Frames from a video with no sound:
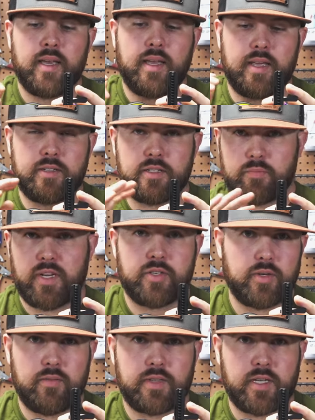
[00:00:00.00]
and just make
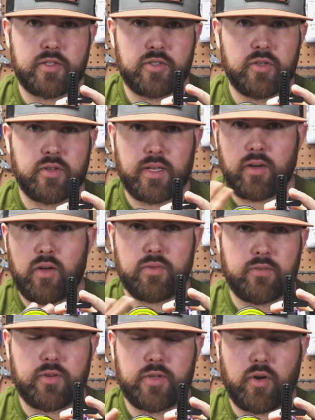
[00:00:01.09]
sure everything's good at all
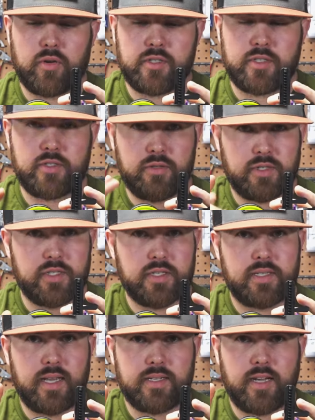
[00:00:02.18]
different yardages using
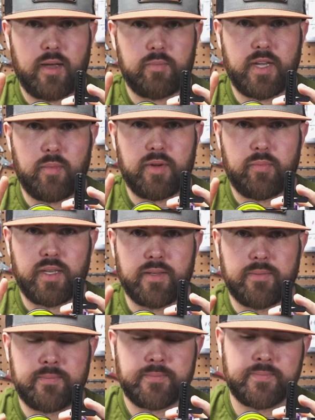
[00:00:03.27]
just that top dominant
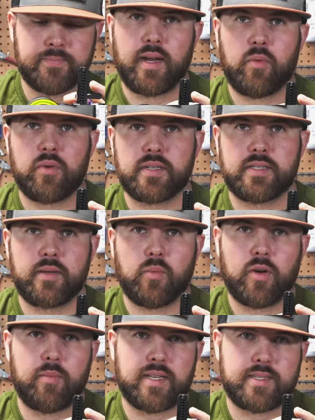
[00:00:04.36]
pin. Then I want to see
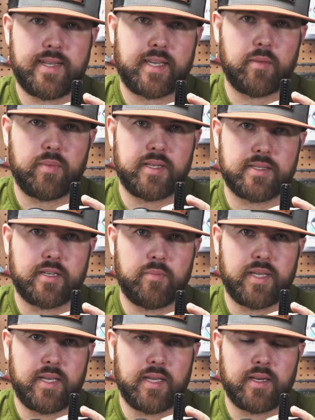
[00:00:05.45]
where my second pin is going to
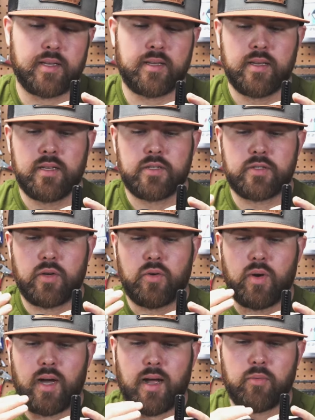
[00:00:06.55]
be hitting.
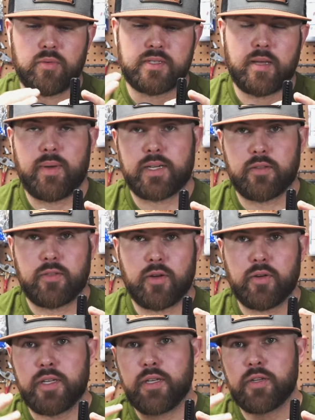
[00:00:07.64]
So I will step back to
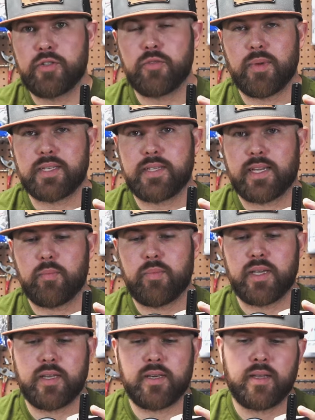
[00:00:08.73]
30, shoot my second
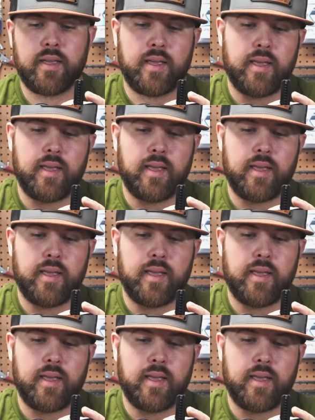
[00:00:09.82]
pin,